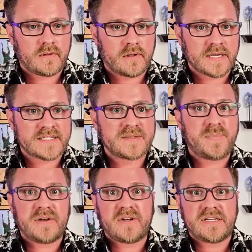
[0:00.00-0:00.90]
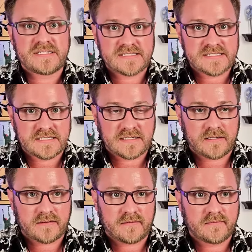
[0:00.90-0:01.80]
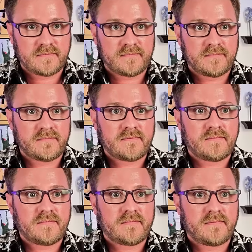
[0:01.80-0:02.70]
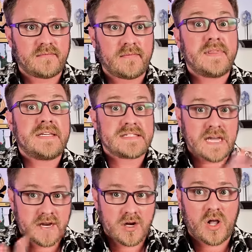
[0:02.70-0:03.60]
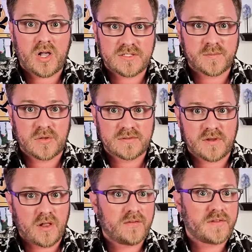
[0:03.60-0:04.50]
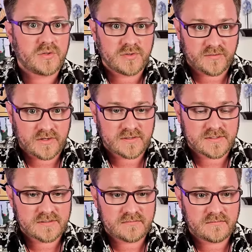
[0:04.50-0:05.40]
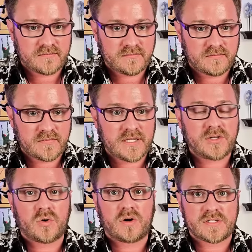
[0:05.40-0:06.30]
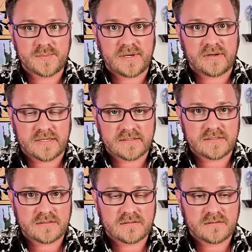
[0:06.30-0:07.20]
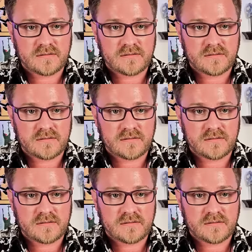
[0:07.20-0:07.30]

experiencing the entire cosmos, all of the universe, in your experience.